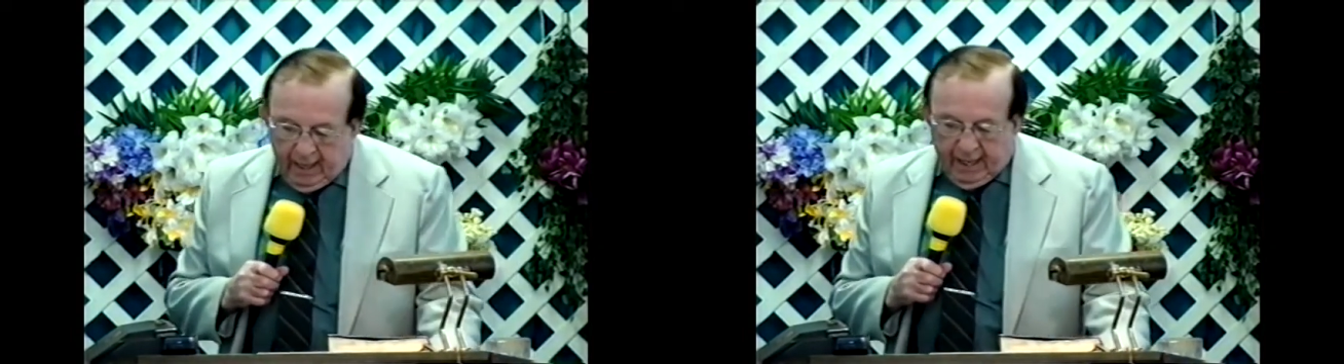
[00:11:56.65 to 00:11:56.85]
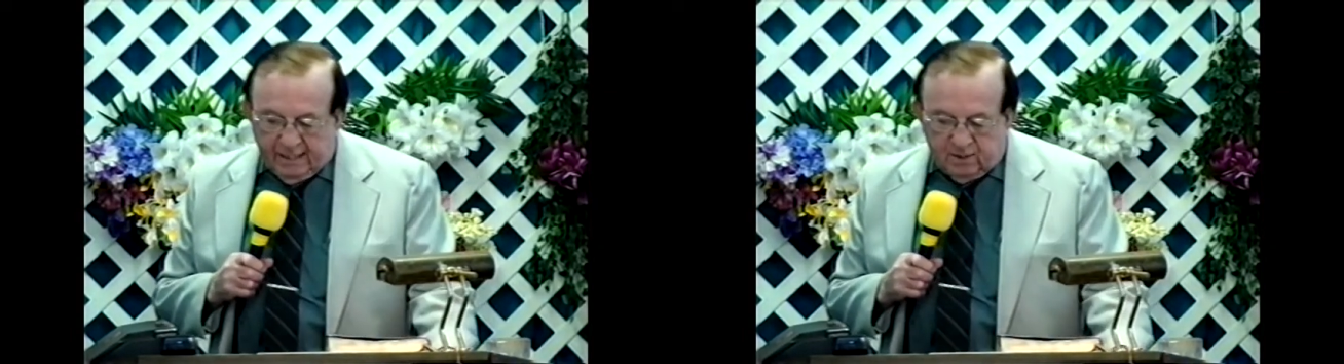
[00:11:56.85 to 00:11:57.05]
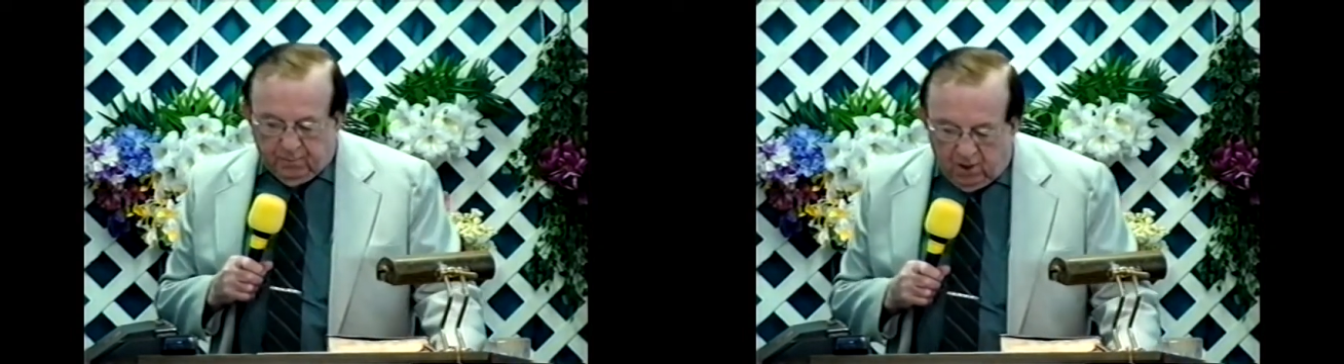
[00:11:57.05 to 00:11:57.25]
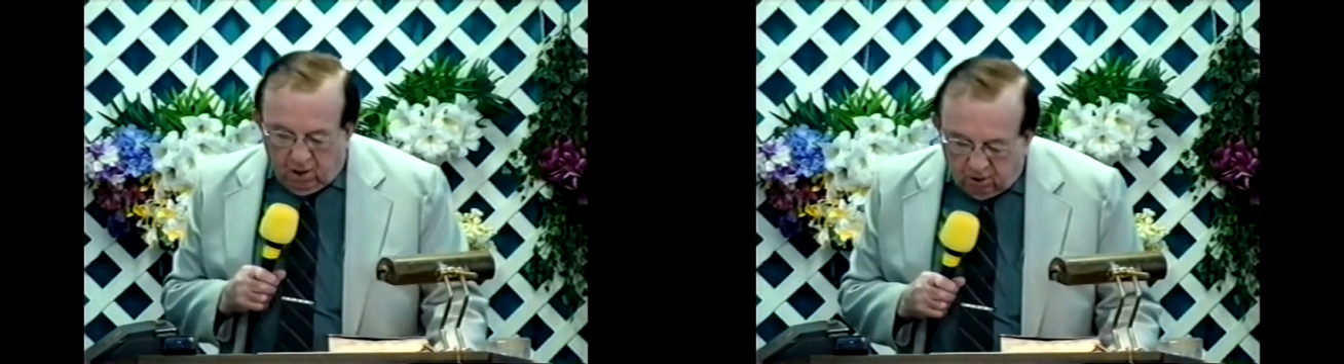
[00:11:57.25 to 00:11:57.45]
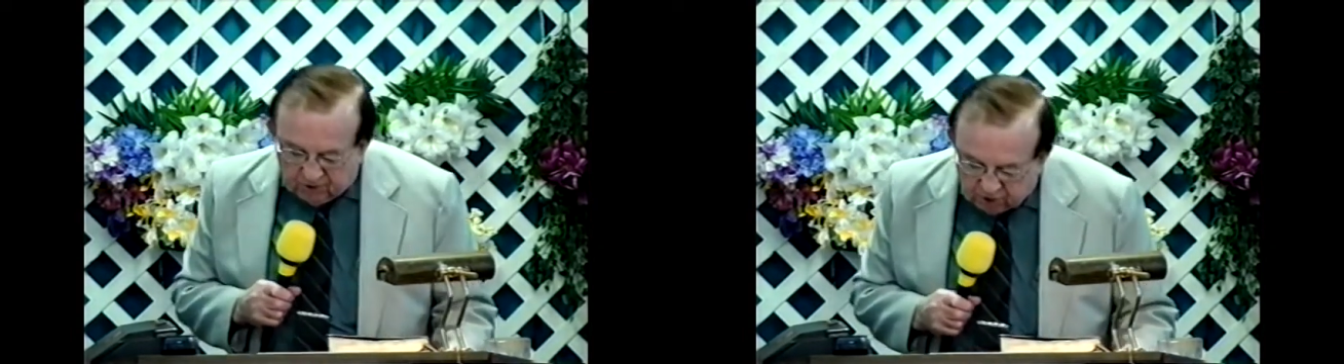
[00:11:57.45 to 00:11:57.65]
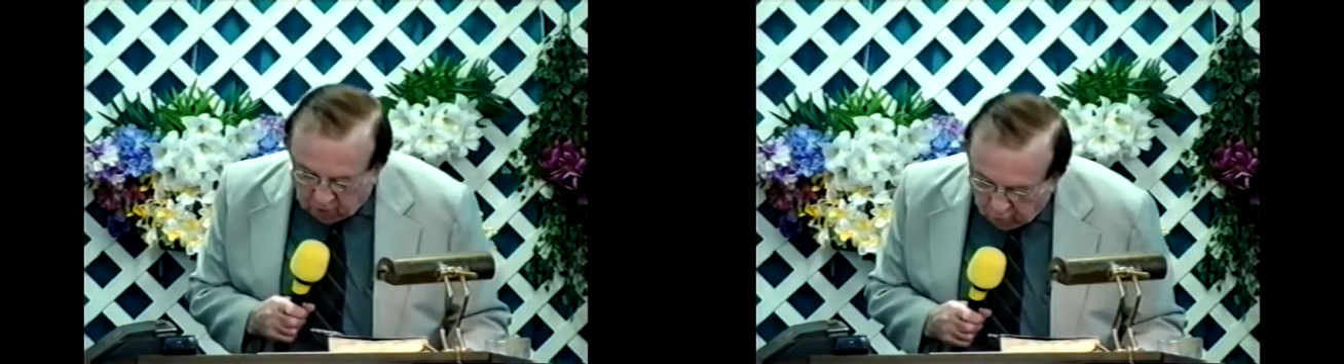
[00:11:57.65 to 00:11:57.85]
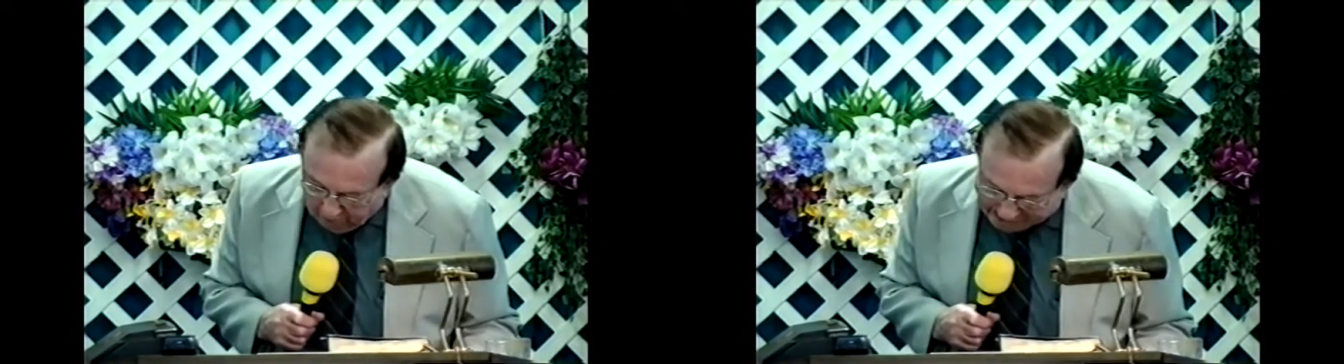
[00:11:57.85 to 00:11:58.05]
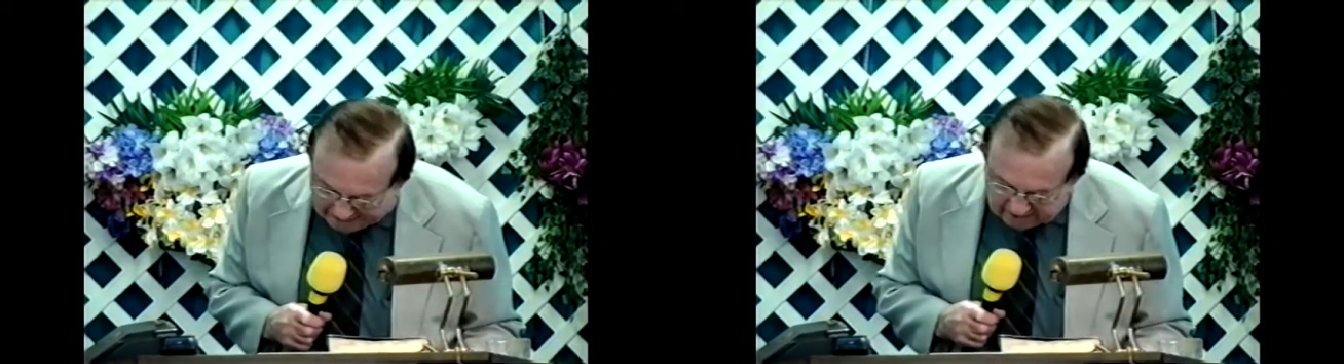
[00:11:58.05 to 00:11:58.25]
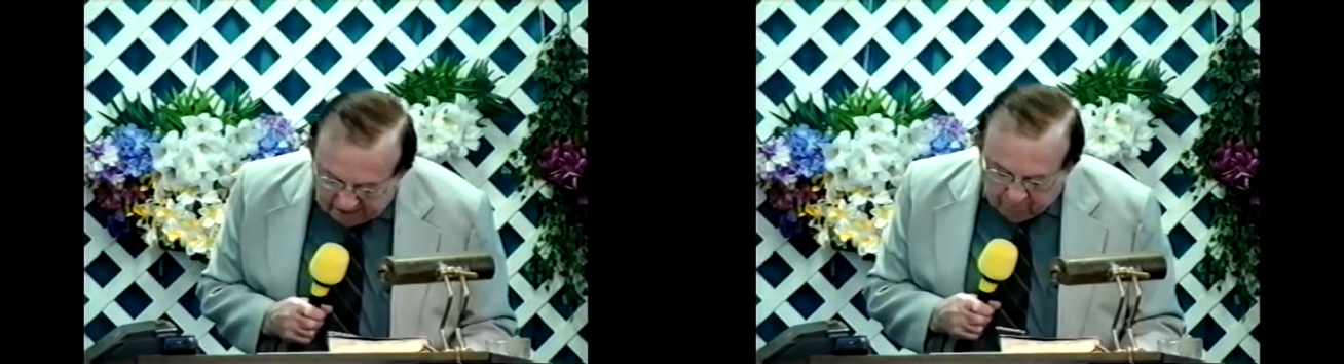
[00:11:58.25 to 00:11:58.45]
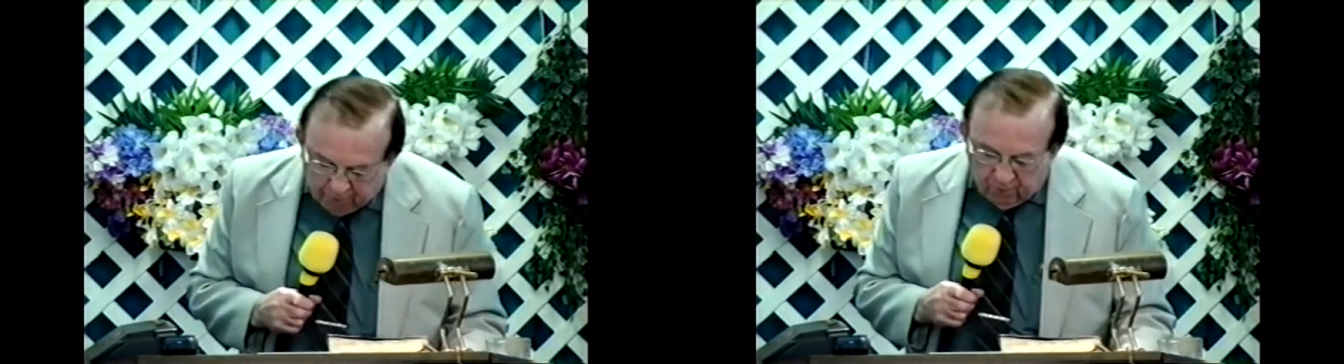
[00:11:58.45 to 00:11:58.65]
As Paul so
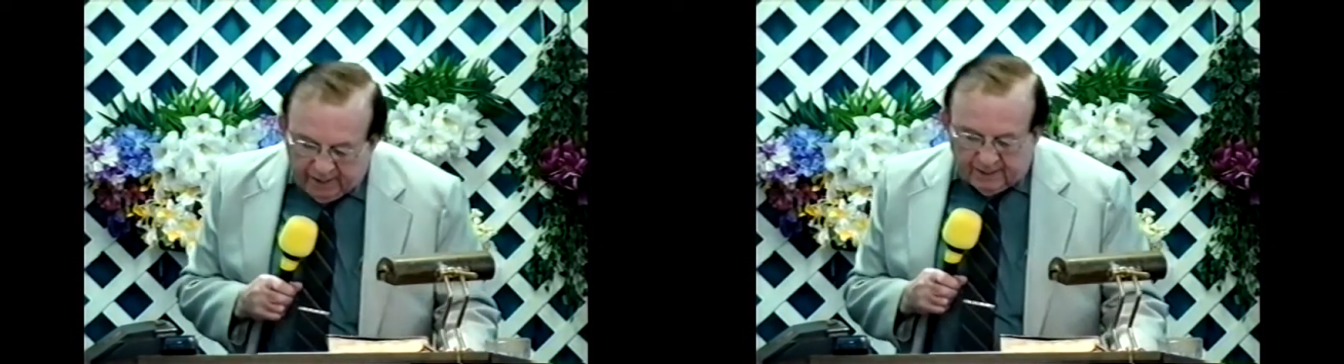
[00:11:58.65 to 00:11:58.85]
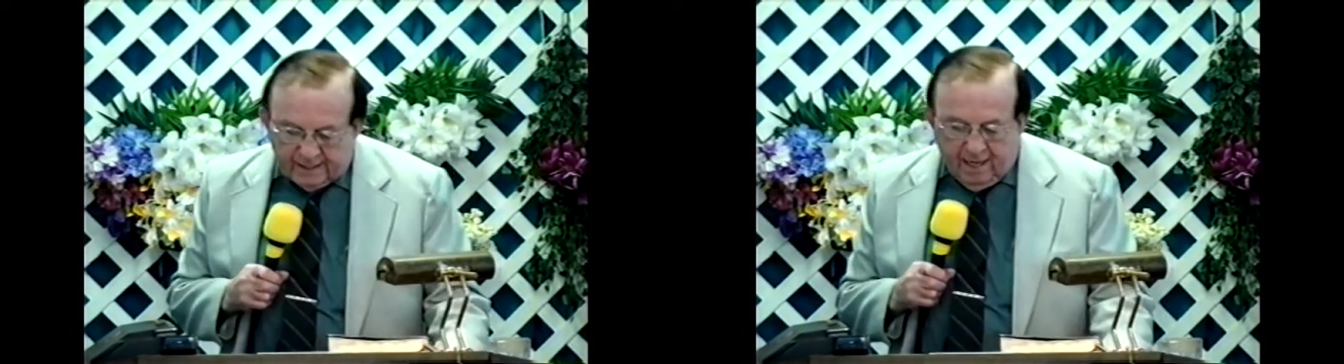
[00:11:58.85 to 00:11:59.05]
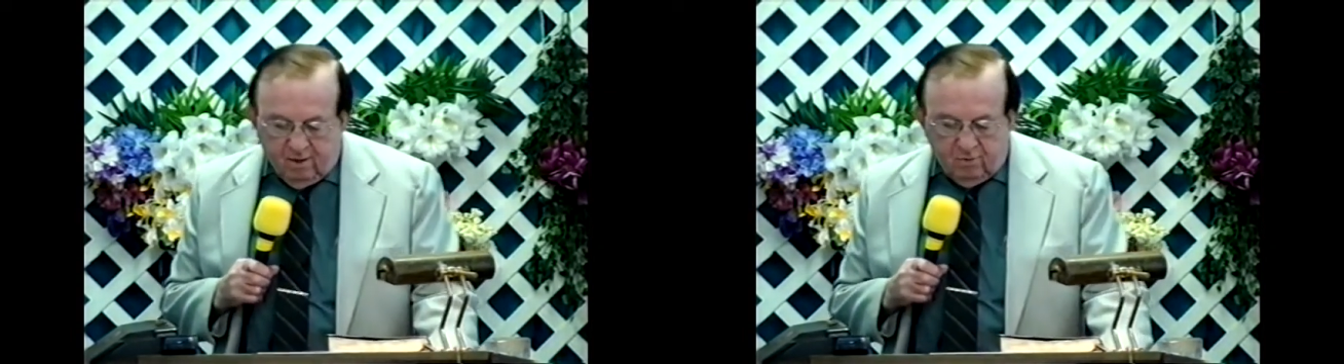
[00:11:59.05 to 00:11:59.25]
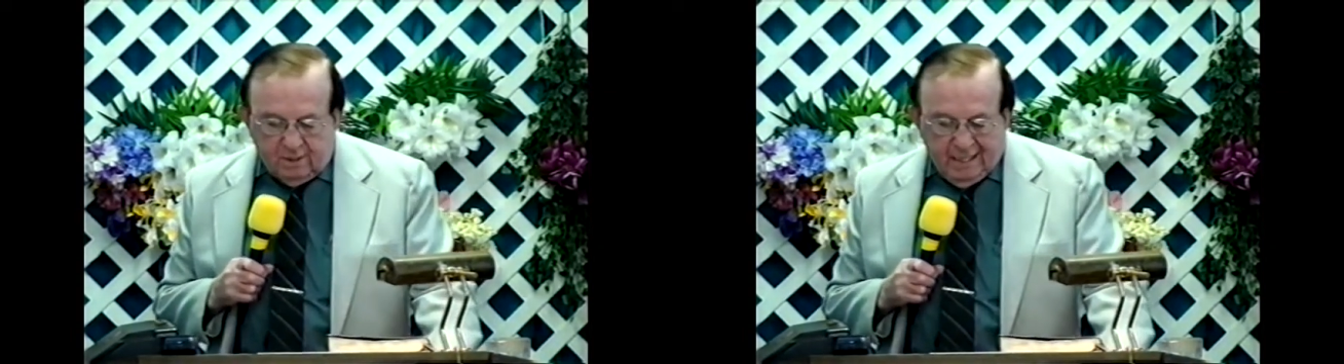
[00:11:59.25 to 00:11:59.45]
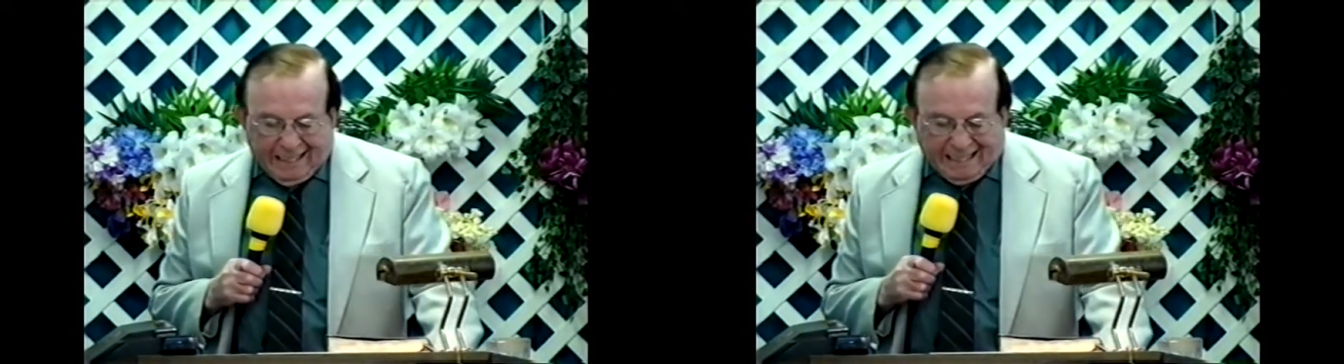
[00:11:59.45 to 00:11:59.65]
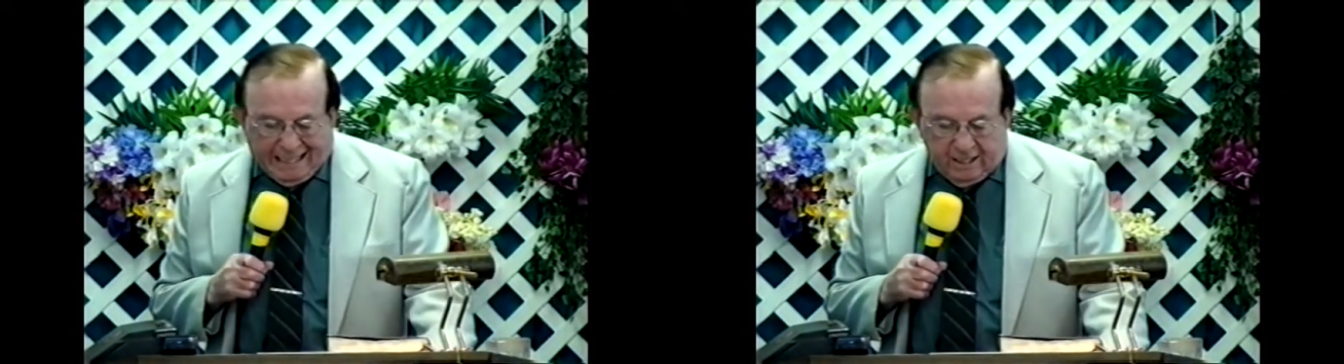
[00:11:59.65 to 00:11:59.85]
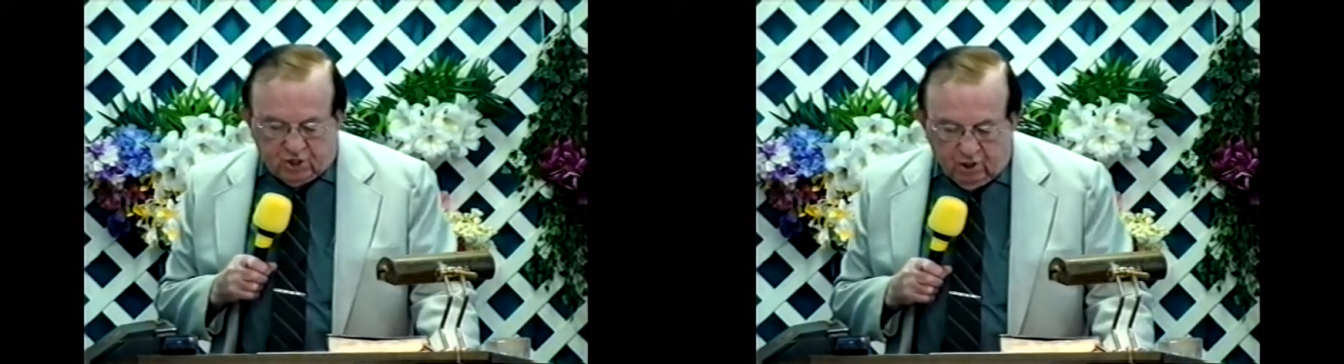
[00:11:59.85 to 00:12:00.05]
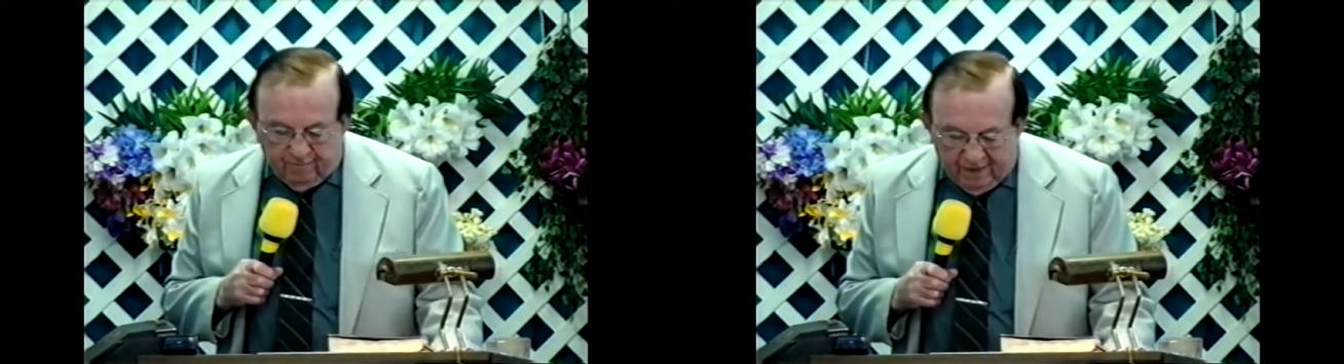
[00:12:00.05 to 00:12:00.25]
wisely points out, each of